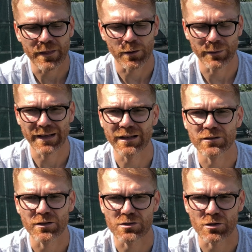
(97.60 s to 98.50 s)
then we get
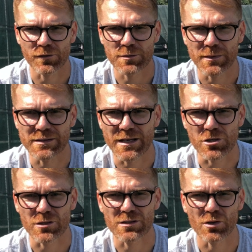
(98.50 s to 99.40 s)
into the serve speed
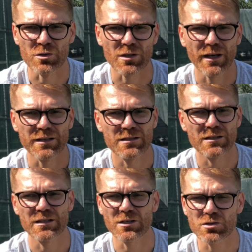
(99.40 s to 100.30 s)
session. So
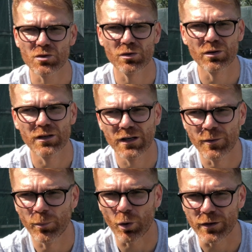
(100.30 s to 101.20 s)
it's also
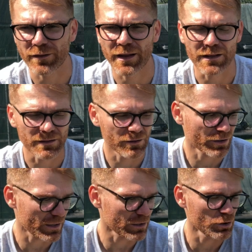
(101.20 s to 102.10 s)
important that you
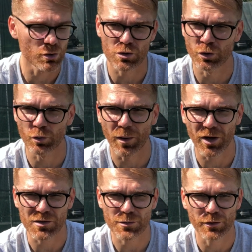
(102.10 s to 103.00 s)
kind of use new
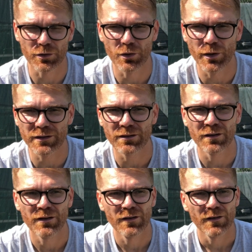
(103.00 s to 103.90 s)
balls when you do it,
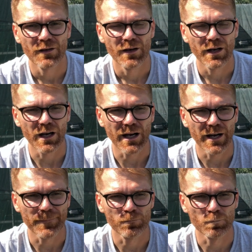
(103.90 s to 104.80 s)

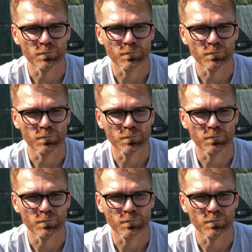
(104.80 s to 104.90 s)
and